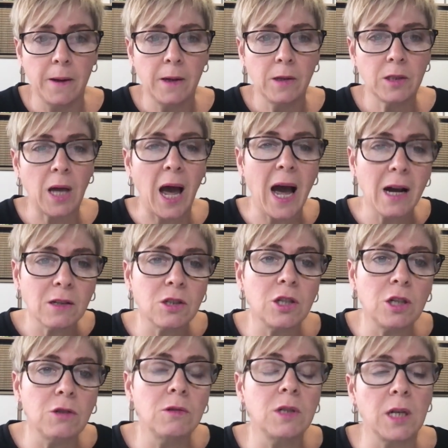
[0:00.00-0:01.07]
So how do
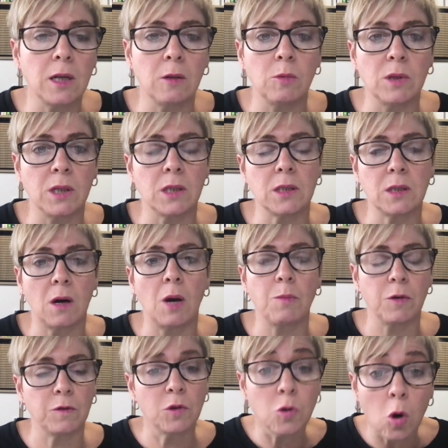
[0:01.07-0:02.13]
you deal with this type
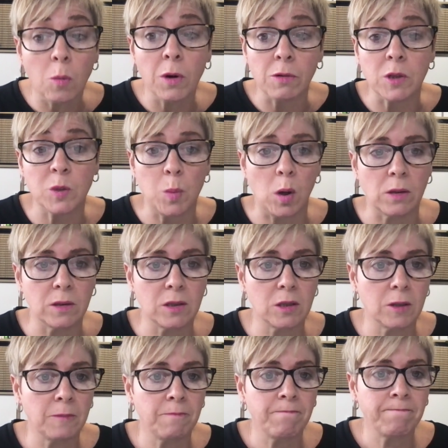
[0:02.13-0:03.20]
of trauma
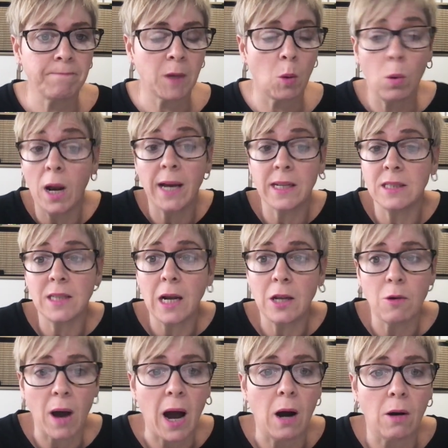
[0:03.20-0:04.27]
response? Well, I can tell
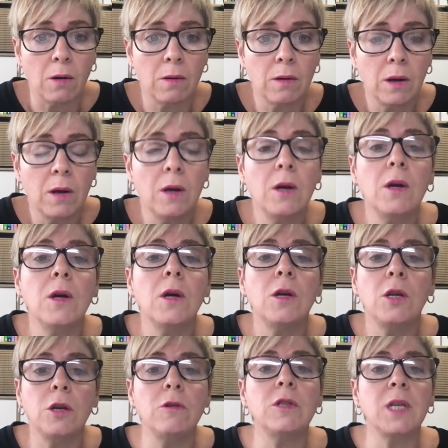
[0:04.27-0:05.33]
you how.
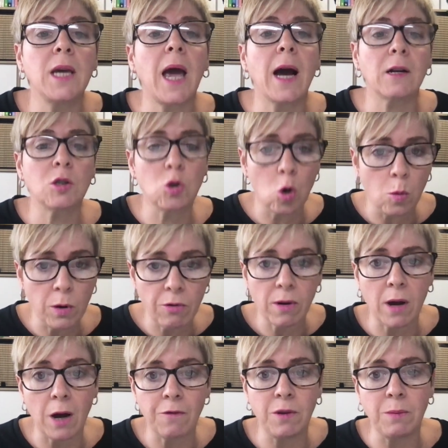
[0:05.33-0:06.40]
Using our Trauma
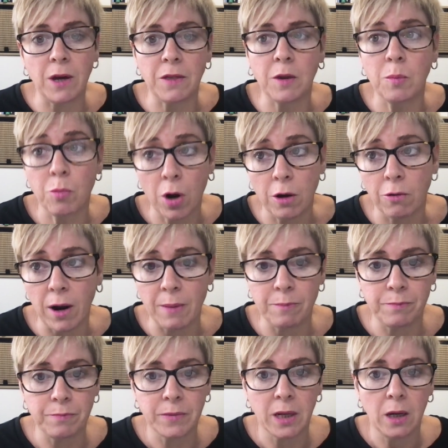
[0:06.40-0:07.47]
Recovery Method program,
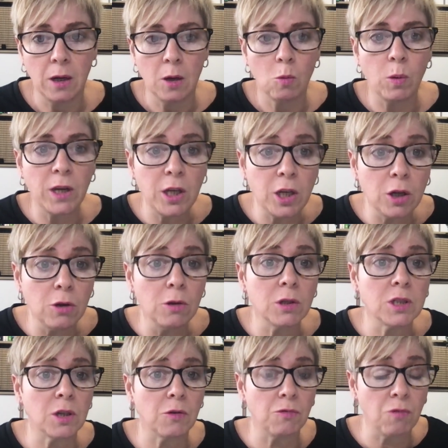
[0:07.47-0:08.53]
we use
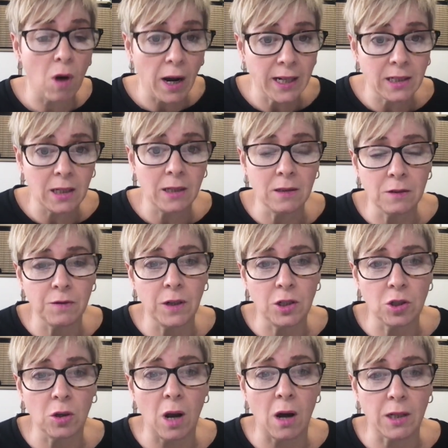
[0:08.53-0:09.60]
the right
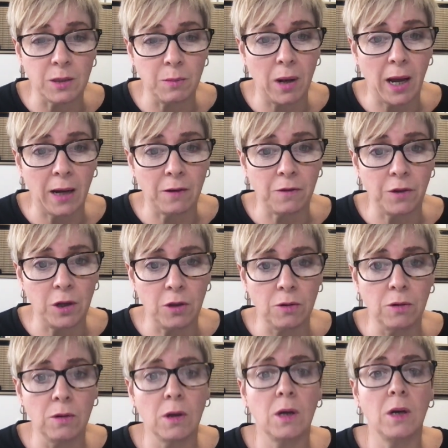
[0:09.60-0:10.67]
individualized plan for you,